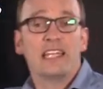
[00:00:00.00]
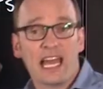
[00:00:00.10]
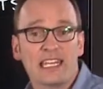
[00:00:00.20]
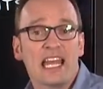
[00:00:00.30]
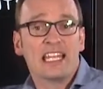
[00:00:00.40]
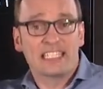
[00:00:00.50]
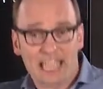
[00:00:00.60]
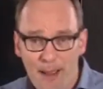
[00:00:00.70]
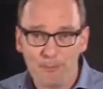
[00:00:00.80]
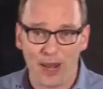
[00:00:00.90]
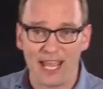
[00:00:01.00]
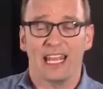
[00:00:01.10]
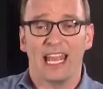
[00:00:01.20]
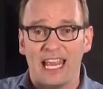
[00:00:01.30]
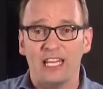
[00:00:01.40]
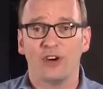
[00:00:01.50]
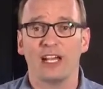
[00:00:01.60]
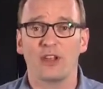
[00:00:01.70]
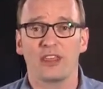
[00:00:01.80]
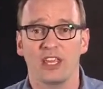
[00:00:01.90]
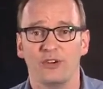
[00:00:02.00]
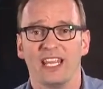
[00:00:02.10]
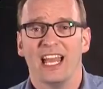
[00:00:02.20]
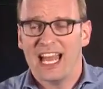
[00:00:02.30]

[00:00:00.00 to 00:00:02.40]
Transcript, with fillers: that sampling in grounded theory